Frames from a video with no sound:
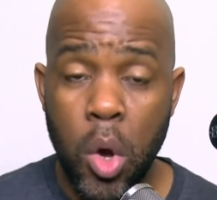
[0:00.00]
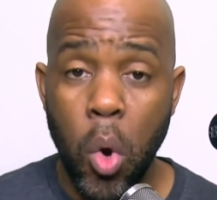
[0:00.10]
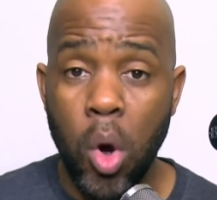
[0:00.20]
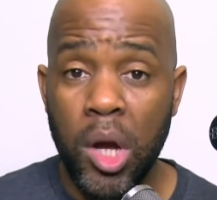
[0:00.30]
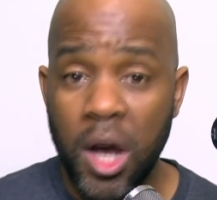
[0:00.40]

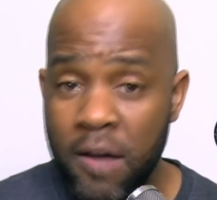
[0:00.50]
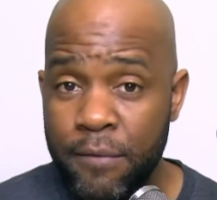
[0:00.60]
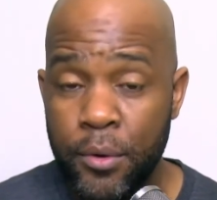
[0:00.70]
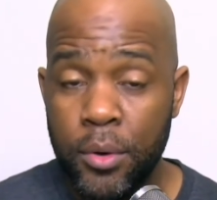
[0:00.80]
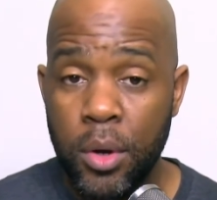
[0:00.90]
or
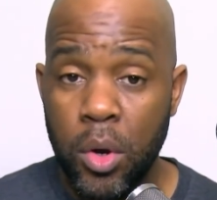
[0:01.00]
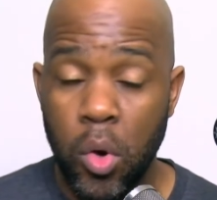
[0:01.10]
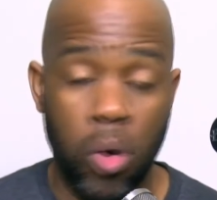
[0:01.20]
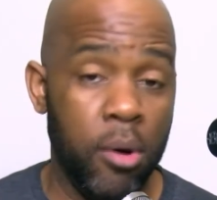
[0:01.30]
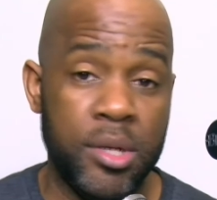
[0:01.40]
covered
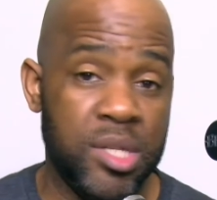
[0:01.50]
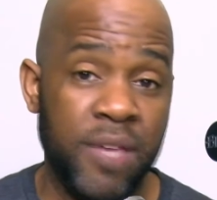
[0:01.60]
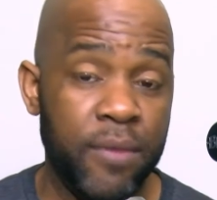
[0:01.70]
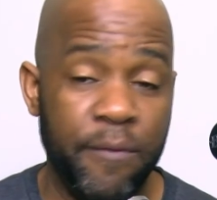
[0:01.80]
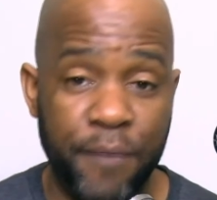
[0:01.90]
or is
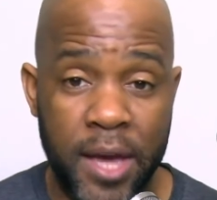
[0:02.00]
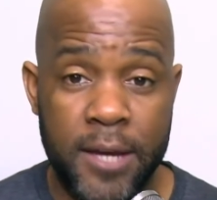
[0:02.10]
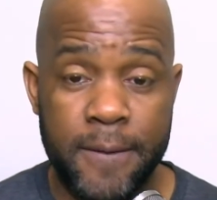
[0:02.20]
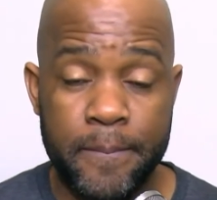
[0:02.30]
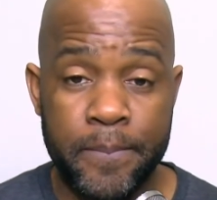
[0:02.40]
even fake?